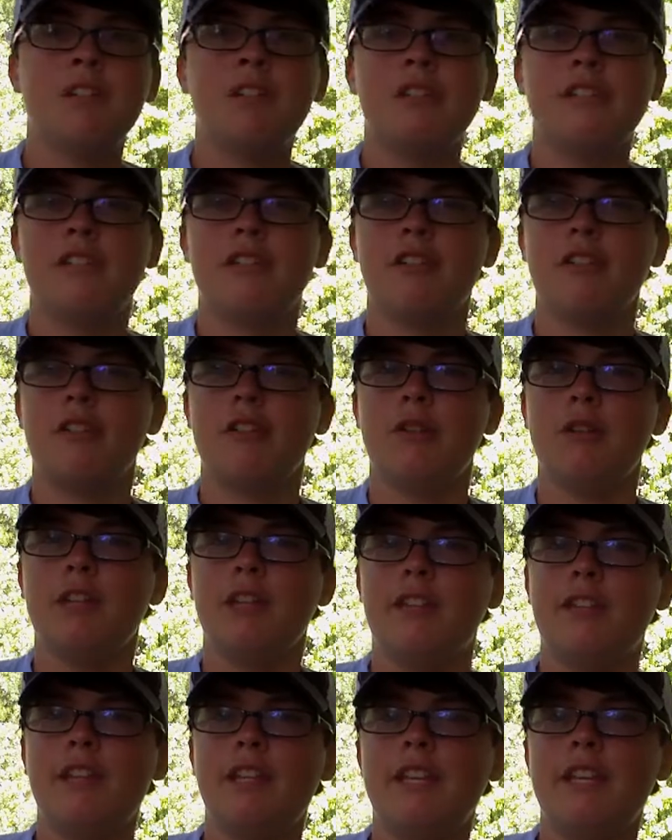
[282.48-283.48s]
going to start doing
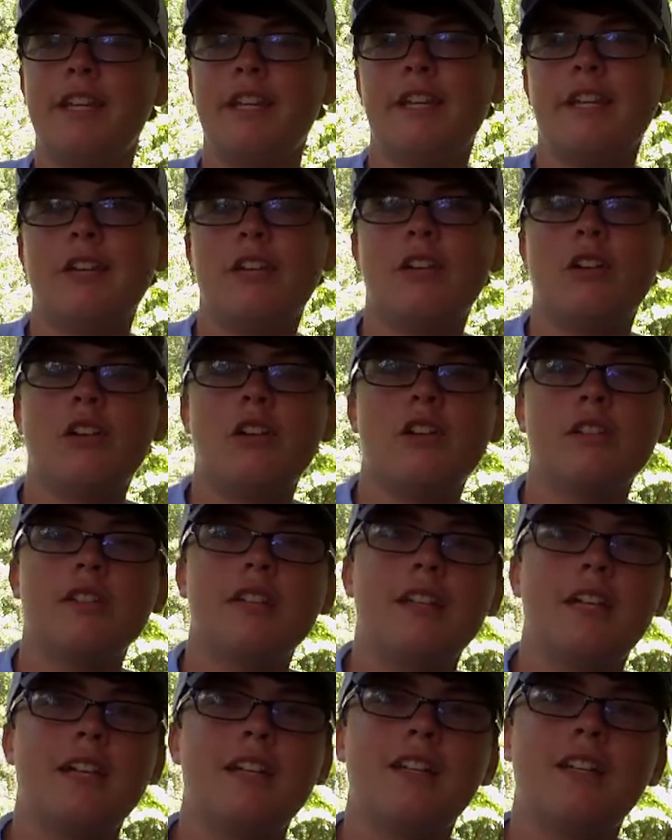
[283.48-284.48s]
a thing called
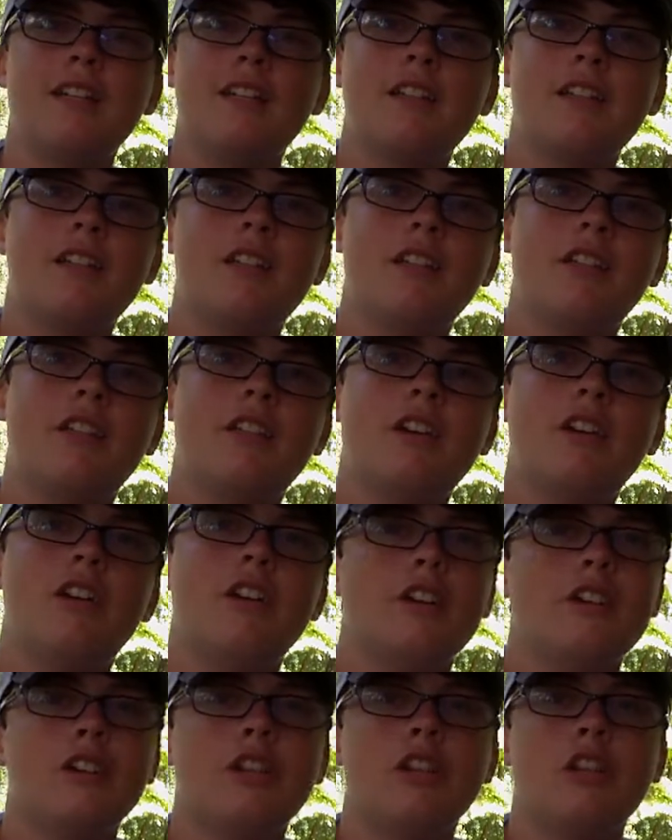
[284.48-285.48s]
like
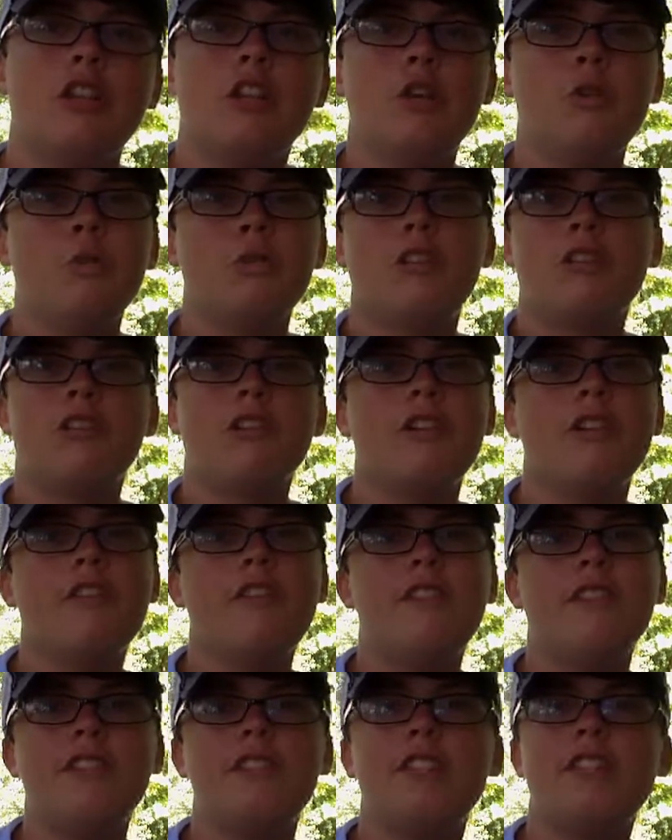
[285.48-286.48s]
the lure
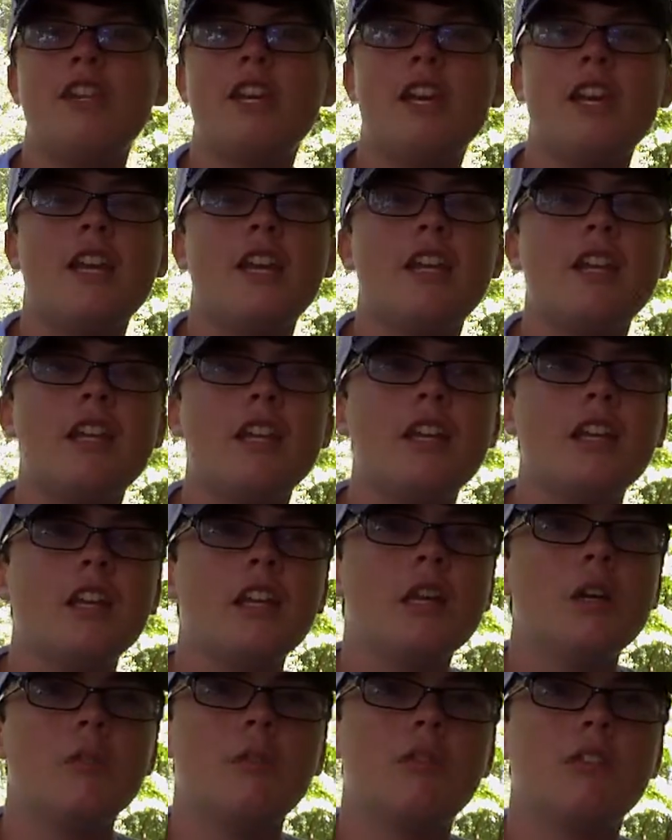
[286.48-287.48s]
of the day
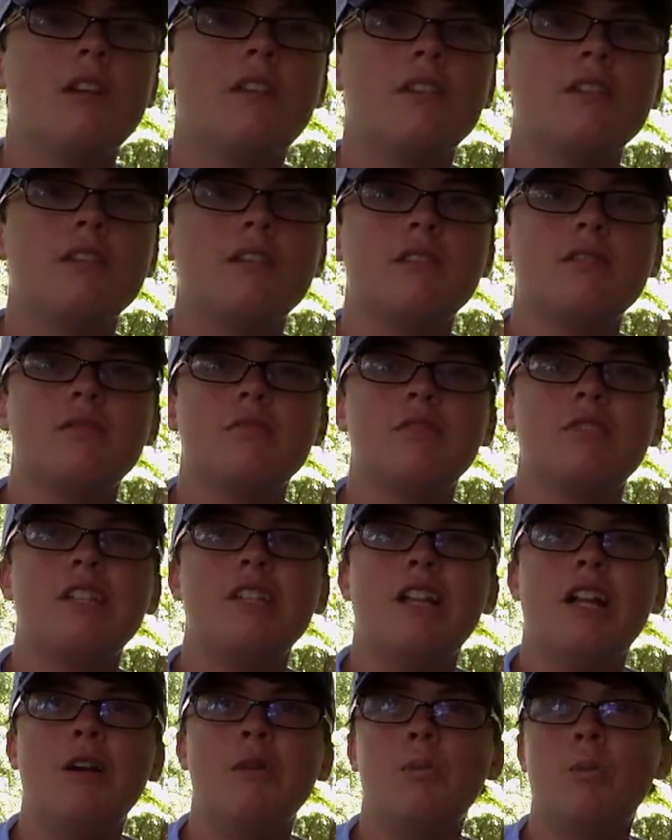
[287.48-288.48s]
where I'll
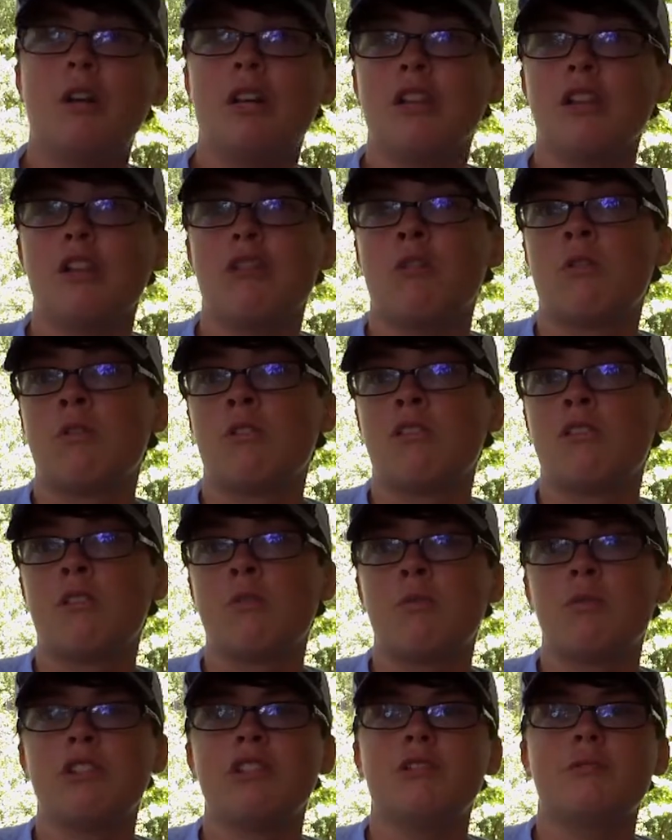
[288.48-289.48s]
say like what lure
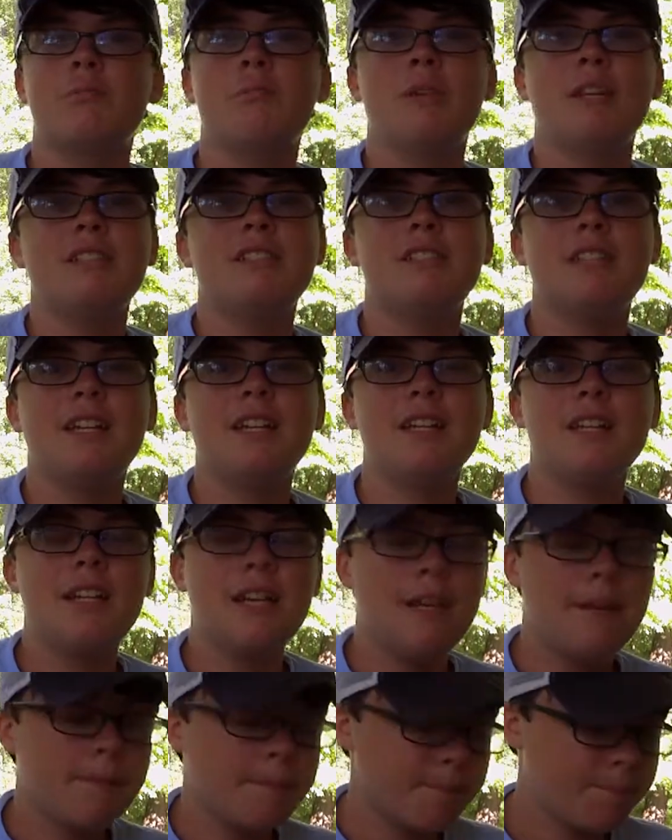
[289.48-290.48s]
was best that
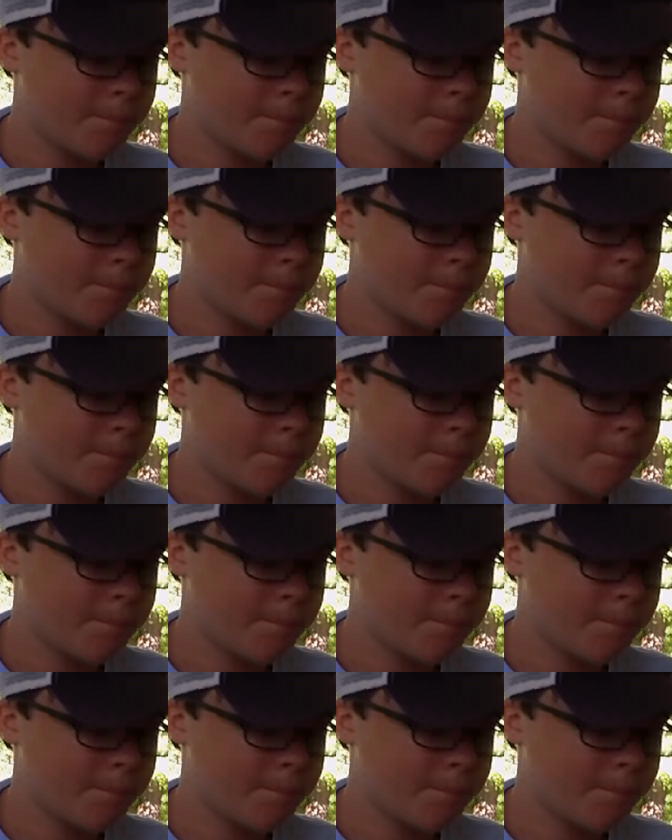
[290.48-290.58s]
day.